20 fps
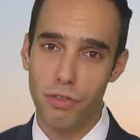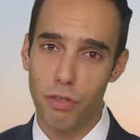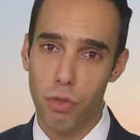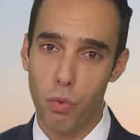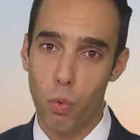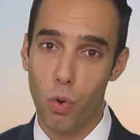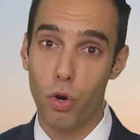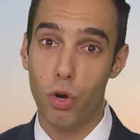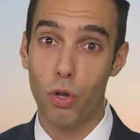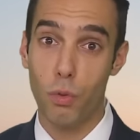of the
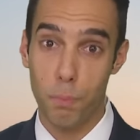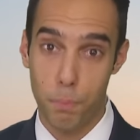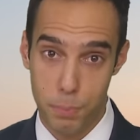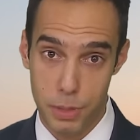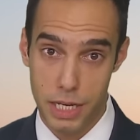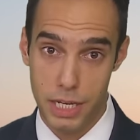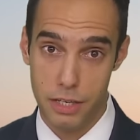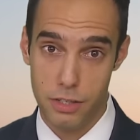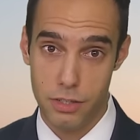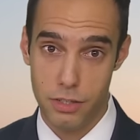world
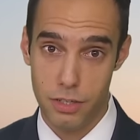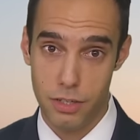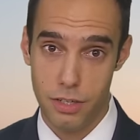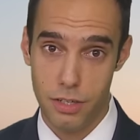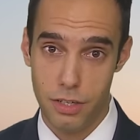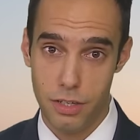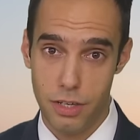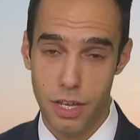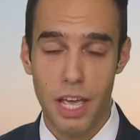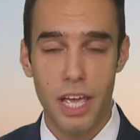beat.
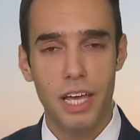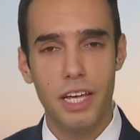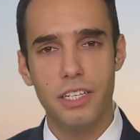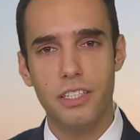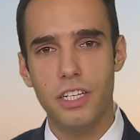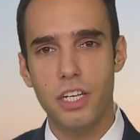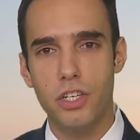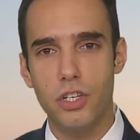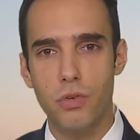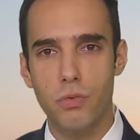
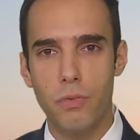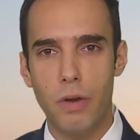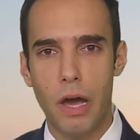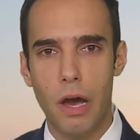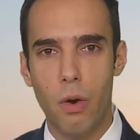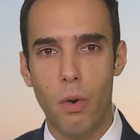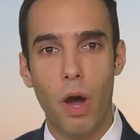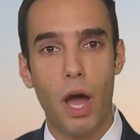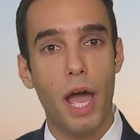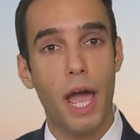Did you
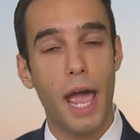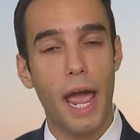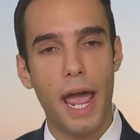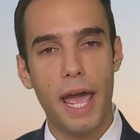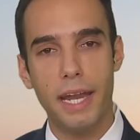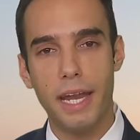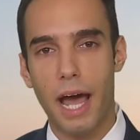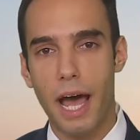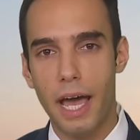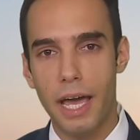know,
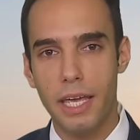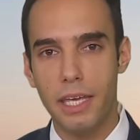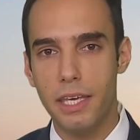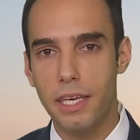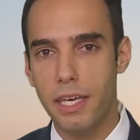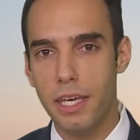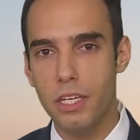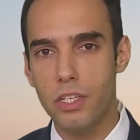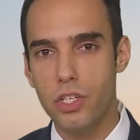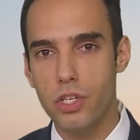and I
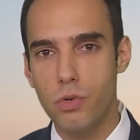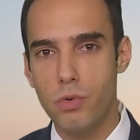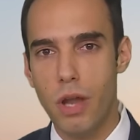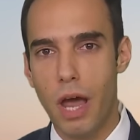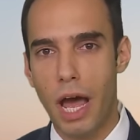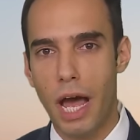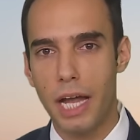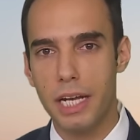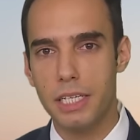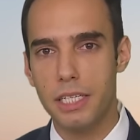kid you
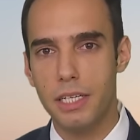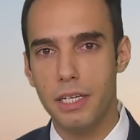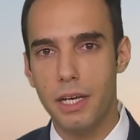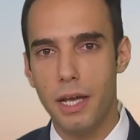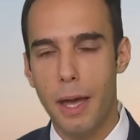not,